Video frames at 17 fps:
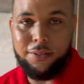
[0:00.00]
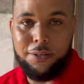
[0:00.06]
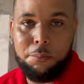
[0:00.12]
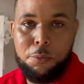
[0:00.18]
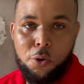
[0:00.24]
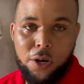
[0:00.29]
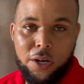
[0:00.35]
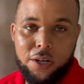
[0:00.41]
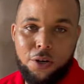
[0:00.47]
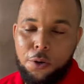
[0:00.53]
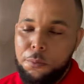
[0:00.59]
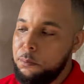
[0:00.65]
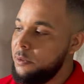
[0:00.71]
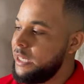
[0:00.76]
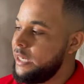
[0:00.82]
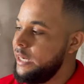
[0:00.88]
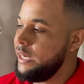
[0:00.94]
the more
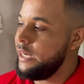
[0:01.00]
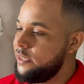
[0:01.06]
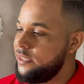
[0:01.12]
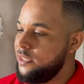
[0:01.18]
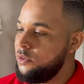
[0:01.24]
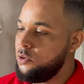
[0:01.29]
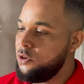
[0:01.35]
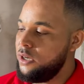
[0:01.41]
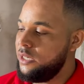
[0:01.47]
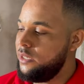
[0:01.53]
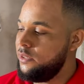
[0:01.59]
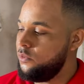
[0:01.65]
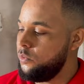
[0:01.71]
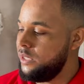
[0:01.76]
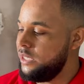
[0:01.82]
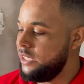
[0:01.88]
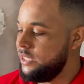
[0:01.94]
complicated one is
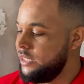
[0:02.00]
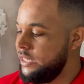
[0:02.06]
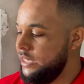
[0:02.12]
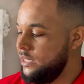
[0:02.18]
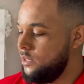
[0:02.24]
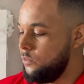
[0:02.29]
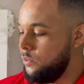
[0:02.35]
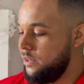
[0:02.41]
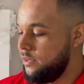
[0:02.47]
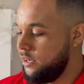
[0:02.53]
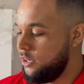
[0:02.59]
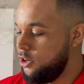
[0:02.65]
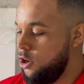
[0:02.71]
when you're dealing with the